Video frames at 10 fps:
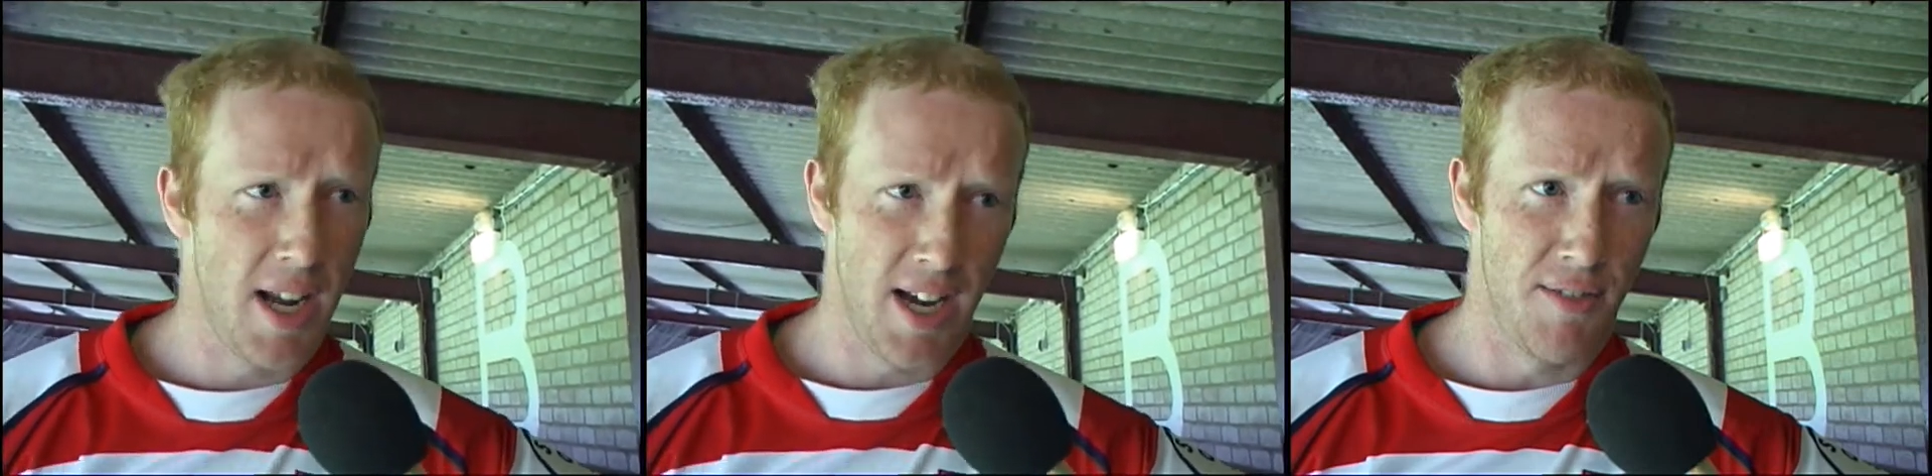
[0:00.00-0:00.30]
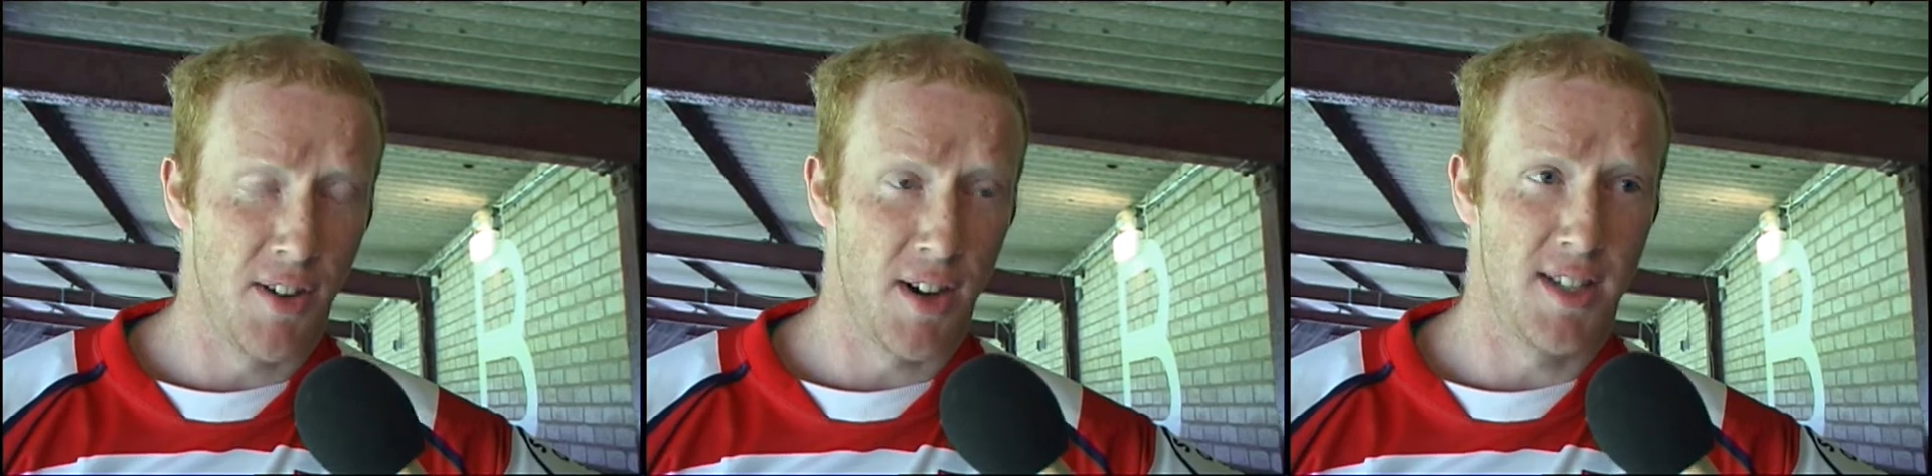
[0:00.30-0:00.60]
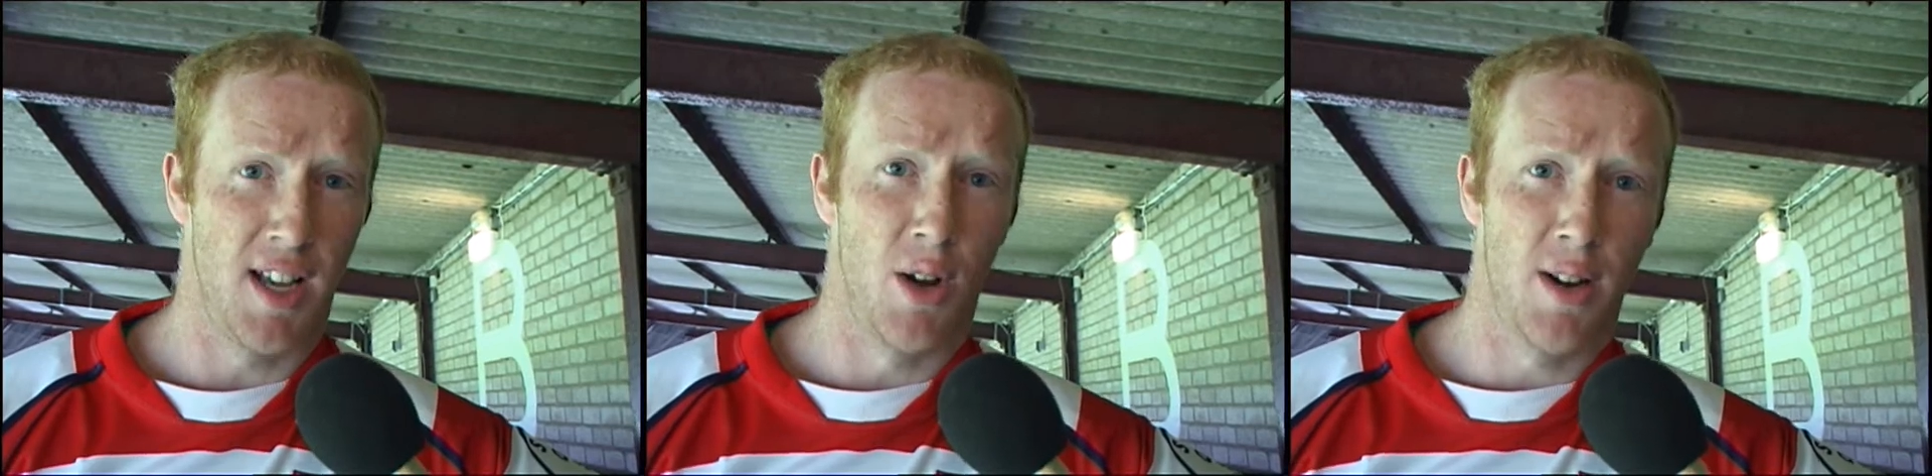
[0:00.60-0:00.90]
And as far
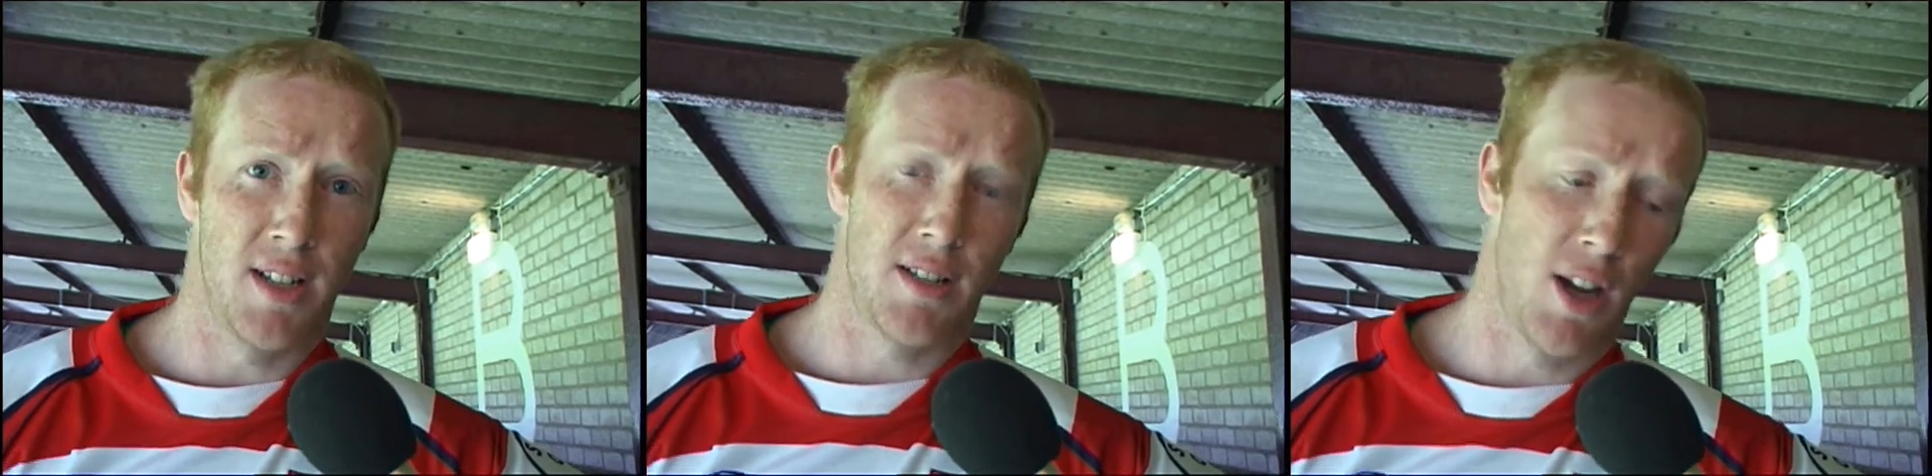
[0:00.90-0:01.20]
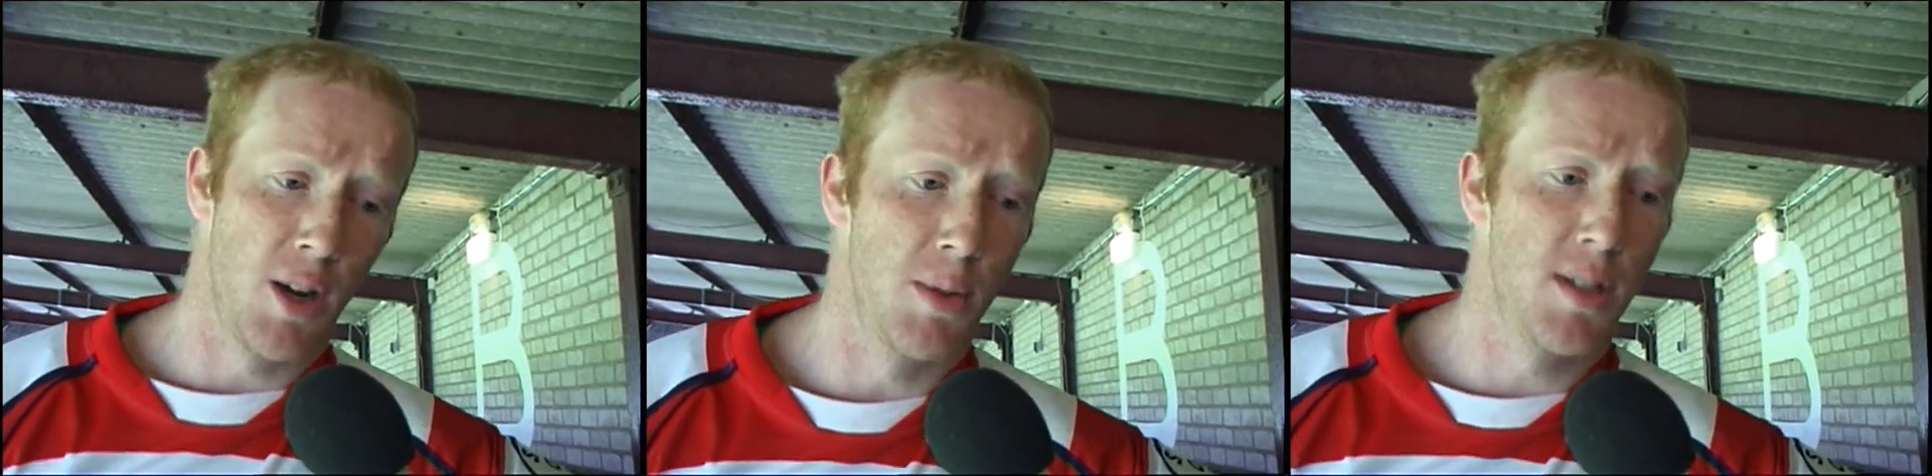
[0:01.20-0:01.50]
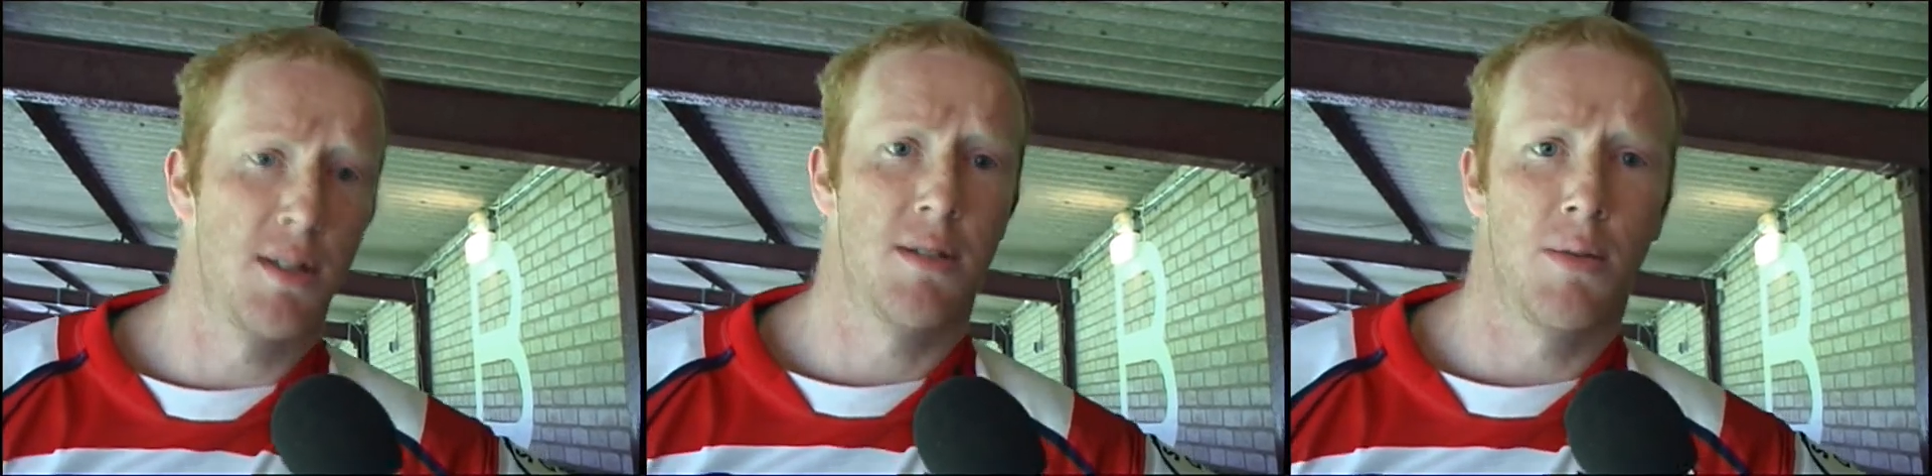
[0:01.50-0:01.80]
as our lineouts go, we
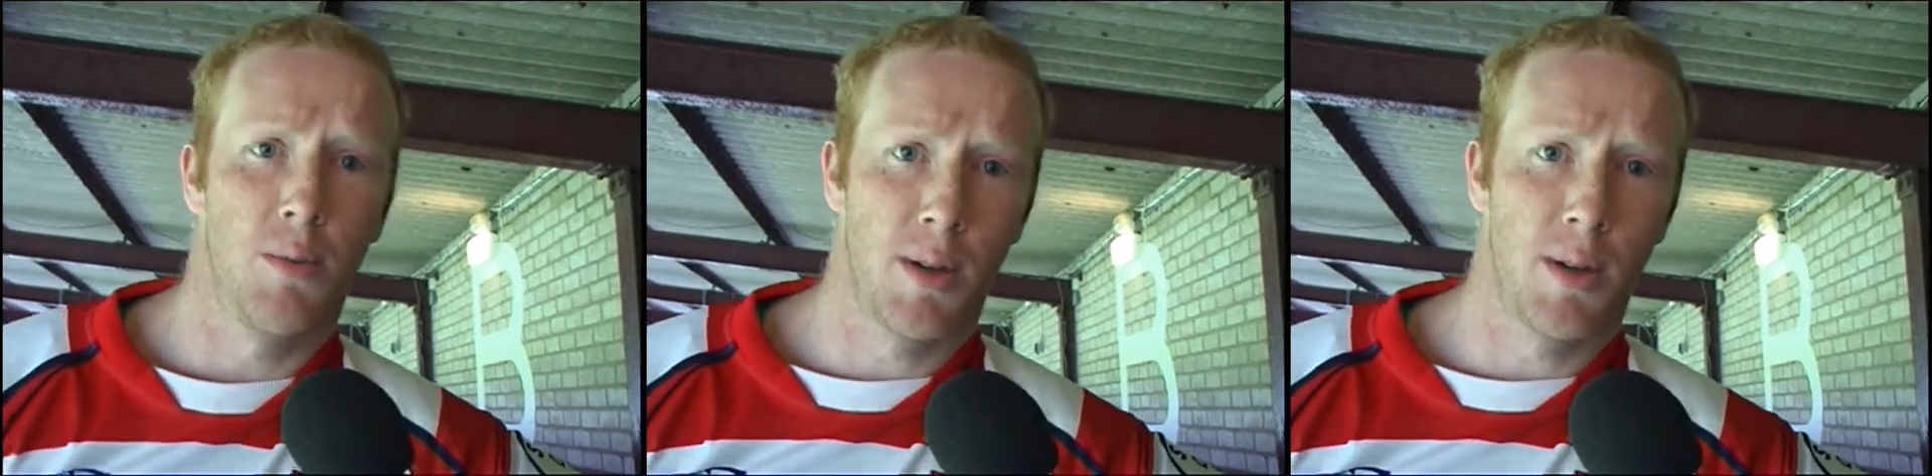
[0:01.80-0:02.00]
just